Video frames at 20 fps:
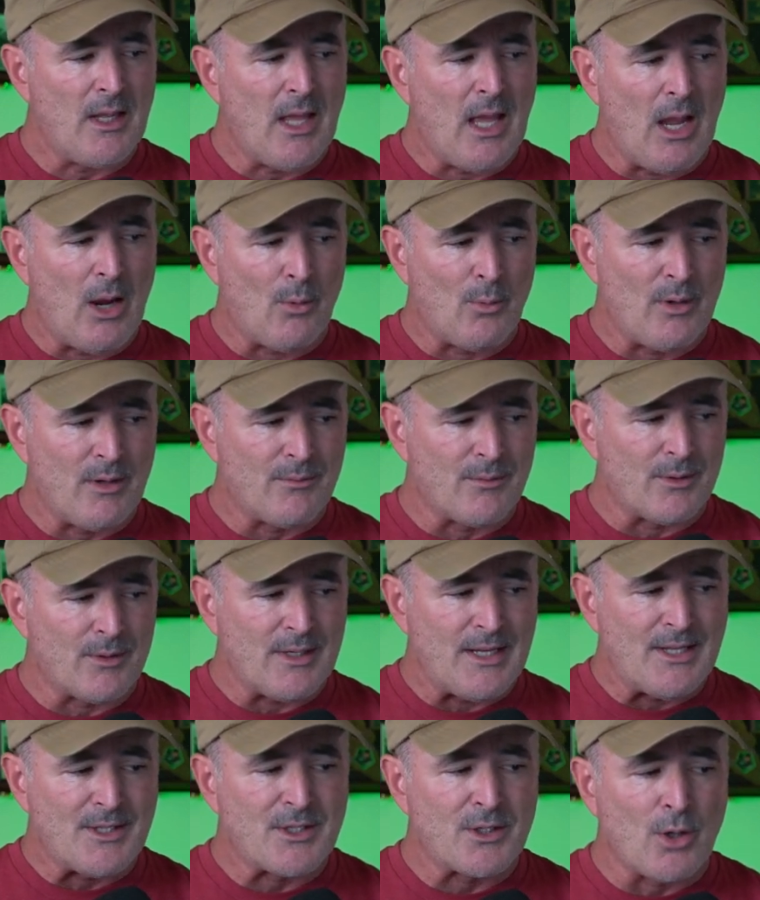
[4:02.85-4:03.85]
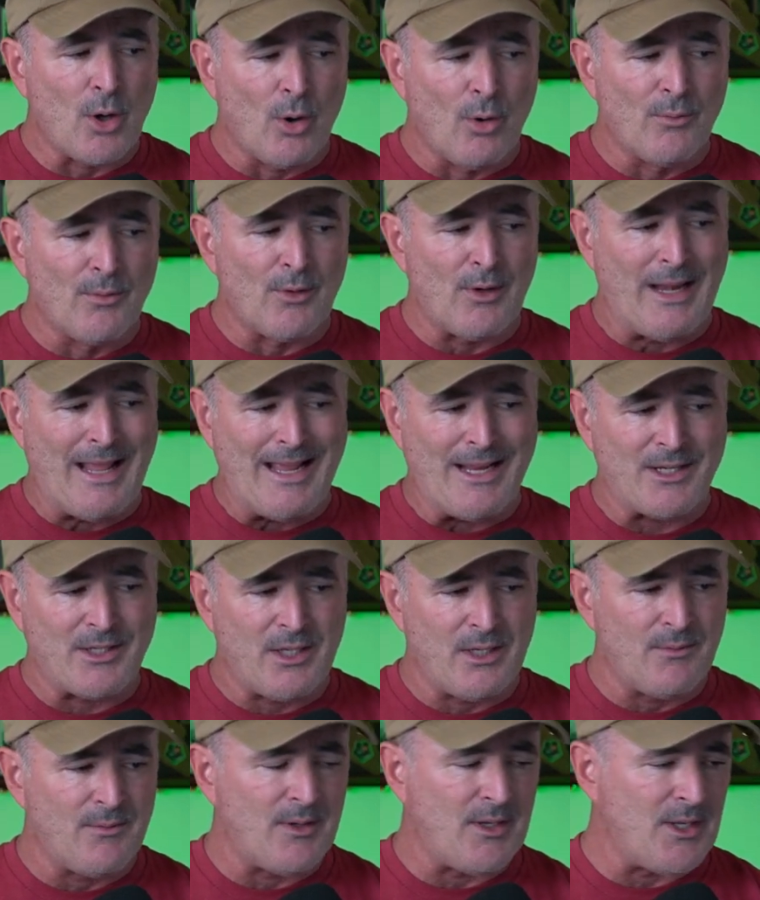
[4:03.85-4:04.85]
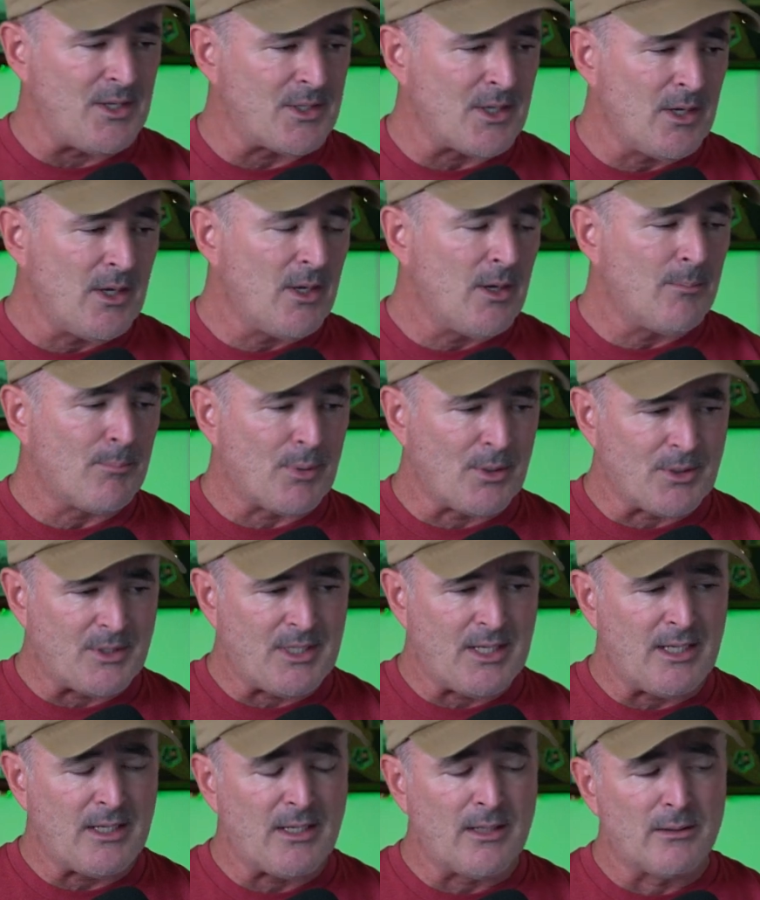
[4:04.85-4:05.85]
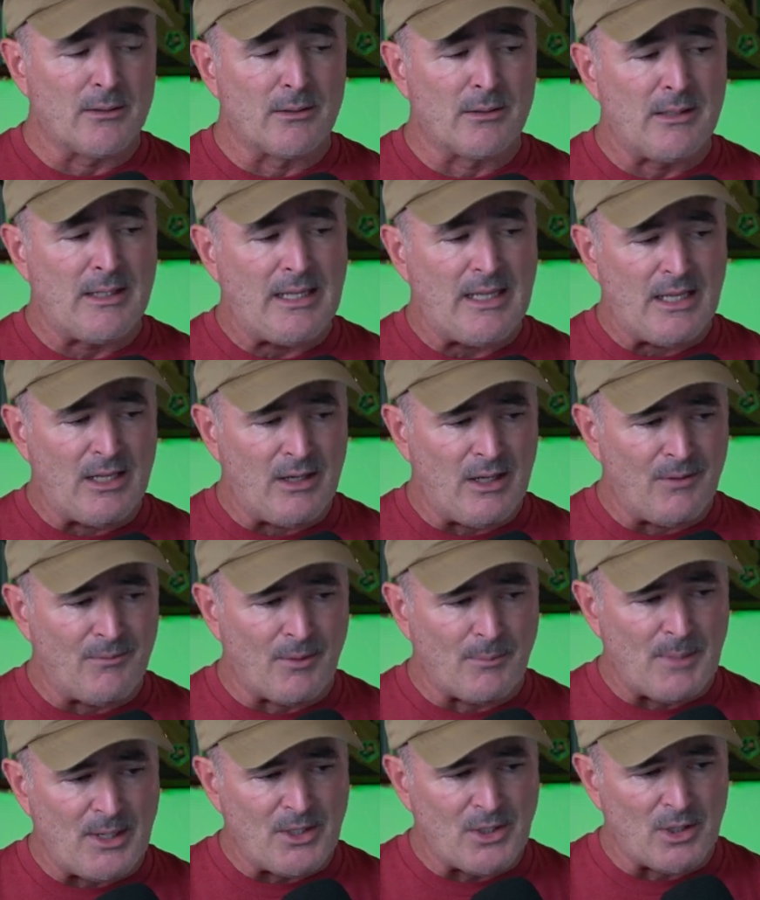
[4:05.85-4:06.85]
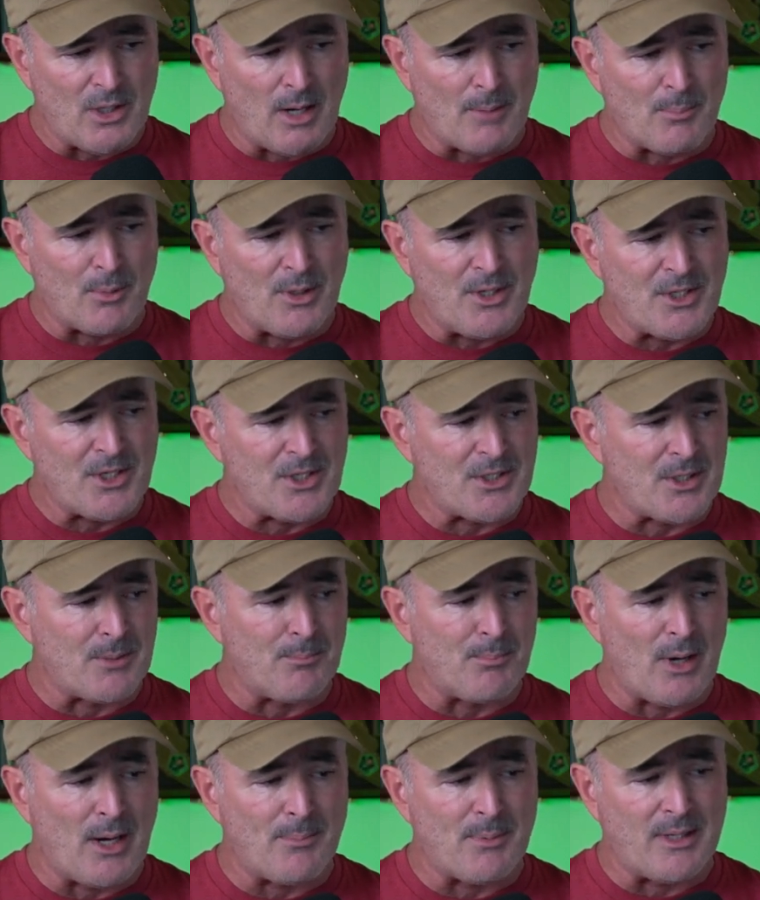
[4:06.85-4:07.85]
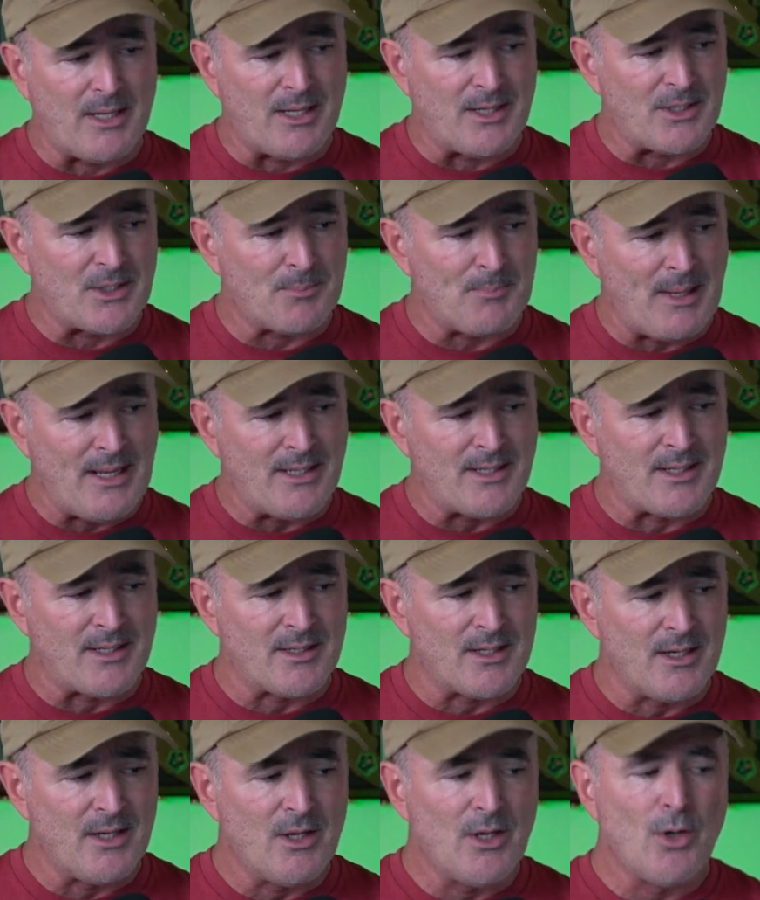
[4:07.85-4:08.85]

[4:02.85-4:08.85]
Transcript: However, its covert activities, particularly in information operations and propaganda spaces,